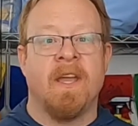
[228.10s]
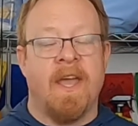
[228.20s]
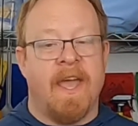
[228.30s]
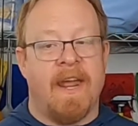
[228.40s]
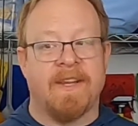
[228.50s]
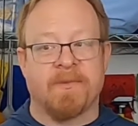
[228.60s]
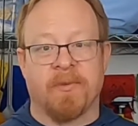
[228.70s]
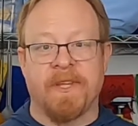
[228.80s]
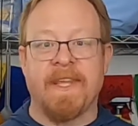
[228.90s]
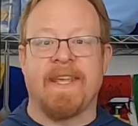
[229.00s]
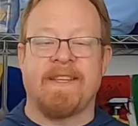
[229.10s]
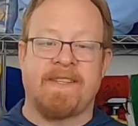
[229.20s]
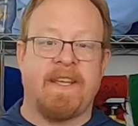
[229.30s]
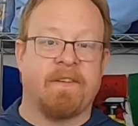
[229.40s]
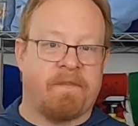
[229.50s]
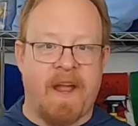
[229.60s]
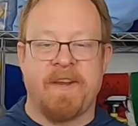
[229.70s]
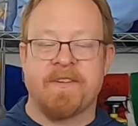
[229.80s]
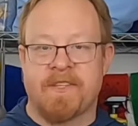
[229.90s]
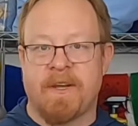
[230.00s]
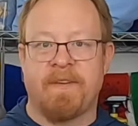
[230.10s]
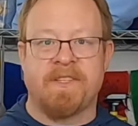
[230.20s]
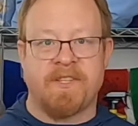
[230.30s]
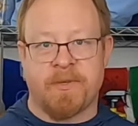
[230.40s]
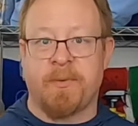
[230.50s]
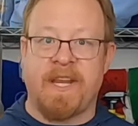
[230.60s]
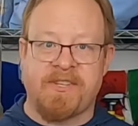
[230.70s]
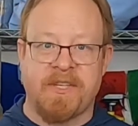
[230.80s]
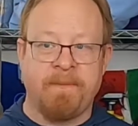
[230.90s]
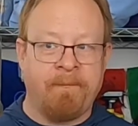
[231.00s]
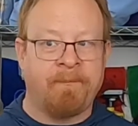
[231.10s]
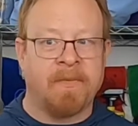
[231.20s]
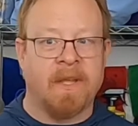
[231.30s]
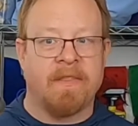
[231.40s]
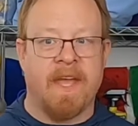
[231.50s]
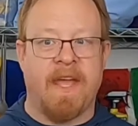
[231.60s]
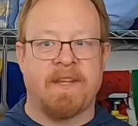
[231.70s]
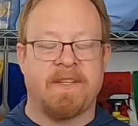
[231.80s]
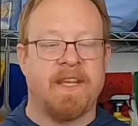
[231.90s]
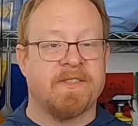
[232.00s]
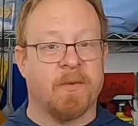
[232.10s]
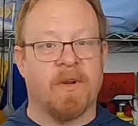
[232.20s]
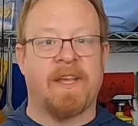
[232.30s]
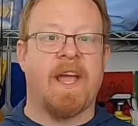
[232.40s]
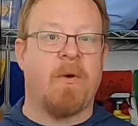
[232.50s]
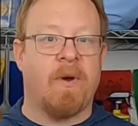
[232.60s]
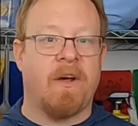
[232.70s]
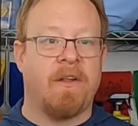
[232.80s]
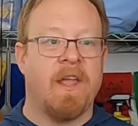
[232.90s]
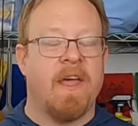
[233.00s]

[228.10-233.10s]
And it's really easy to find yourself in a situation that isn't working out well,